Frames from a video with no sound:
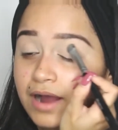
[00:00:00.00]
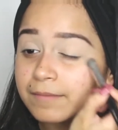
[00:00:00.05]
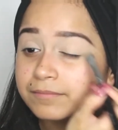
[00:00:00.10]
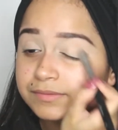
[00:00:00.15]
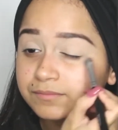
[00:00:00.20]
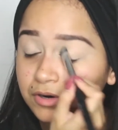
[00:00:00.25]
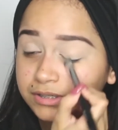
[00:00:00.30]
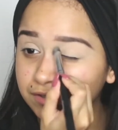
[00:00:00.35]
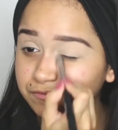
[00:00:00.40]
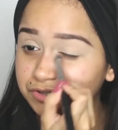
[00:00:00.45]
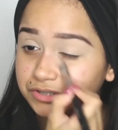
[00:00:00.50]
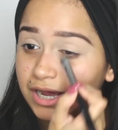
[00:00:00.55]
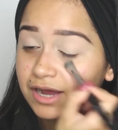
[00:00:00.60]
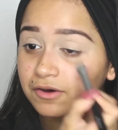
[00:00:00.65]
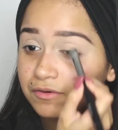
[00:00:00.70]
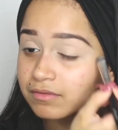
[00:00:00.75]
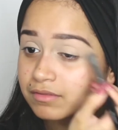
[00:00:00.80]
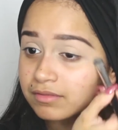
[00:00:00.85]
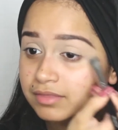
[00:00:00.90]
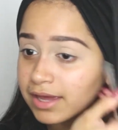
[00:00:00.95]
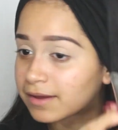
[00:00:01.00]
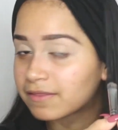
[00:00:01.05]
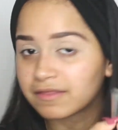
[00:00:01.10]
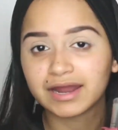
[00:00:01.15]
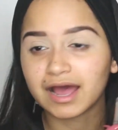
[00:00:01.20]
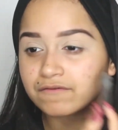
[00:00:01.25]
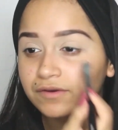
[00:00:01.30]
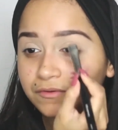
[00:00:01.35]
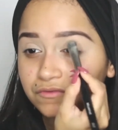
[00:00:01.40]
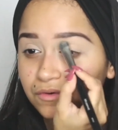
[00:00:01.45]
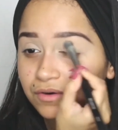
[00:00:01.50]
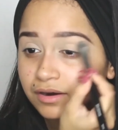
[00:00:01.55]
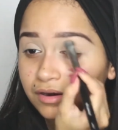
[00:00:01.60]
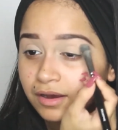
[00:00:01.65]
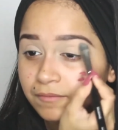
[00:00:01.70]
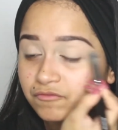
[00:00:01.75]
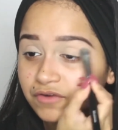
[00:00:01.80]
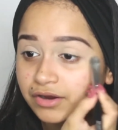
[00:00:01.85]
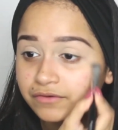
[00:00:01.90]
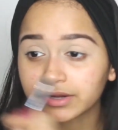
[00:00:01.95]
nowadays, they settle way too
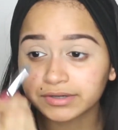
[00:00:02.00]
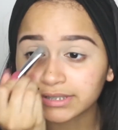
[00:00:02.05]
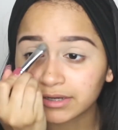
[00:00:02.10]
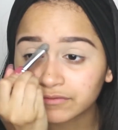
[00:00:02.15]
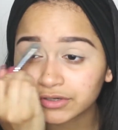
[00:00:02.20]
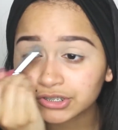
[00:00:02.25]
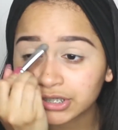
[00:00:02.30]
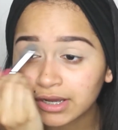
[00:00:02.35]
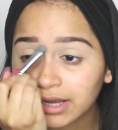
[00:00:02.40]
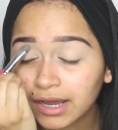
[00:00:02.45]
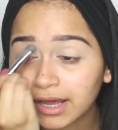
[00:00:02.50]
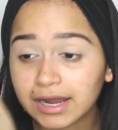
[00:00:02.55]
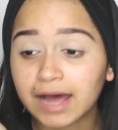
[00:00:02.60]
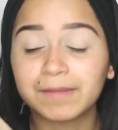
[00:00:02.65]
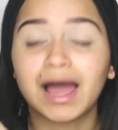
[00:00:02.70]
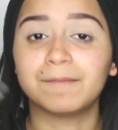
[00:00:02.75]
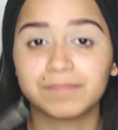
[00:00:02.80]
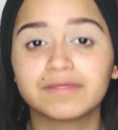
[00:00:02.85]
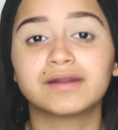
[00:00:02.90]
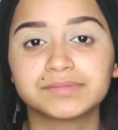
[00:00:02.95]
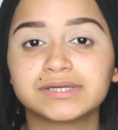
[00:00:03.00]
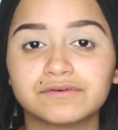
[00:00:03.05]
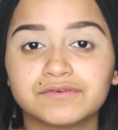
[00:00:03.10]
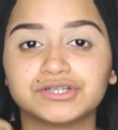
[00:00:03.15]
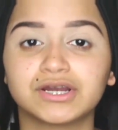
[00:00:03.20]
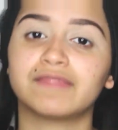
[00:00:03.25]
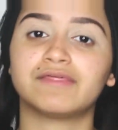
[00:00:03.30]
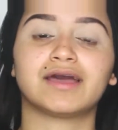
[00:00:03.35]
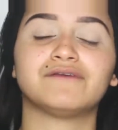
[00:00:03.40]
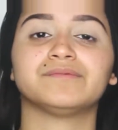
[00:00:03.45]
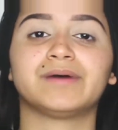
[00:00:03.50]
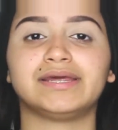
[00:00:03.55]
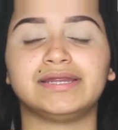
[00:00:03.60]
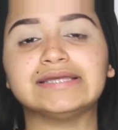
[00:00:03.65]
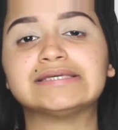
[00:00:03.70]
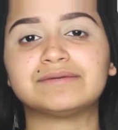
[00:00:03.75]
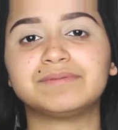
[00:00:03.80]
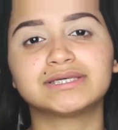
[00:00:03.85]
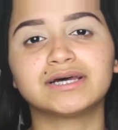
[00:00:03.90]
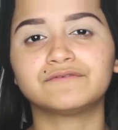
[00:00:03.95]
young, and then they're unhappy for the rest of
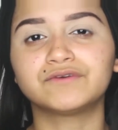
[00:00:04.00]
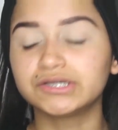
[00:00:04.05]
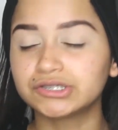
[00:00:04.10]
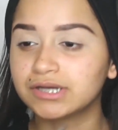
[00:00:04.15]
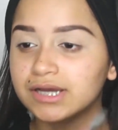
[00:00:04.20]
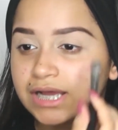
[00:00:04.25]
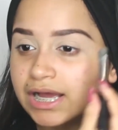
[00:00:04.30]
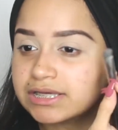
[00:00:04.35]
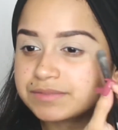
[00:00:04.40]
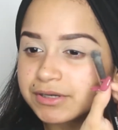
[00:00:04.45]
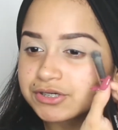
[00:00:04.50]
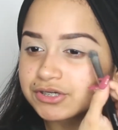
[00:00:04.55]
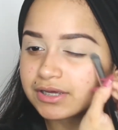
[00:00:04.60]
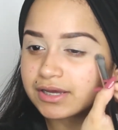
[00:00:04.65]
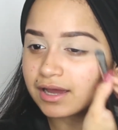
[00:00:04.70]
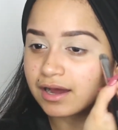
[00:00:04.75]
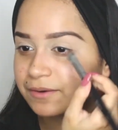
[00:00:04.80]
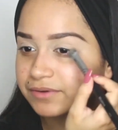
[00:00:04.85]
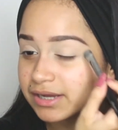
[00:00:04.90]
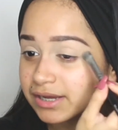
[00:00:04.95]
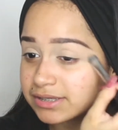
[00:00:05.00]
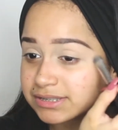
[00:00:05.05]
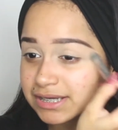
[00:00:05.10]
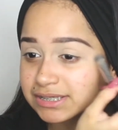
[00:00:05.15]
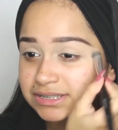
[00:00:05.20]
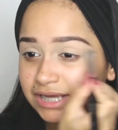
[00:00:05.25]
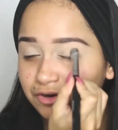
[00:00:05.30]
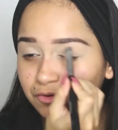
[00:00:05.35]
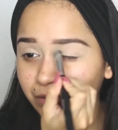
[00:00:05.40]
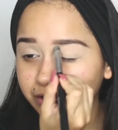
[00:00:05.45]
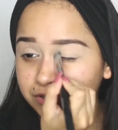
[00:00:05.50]
their lives, and that's something that I definitely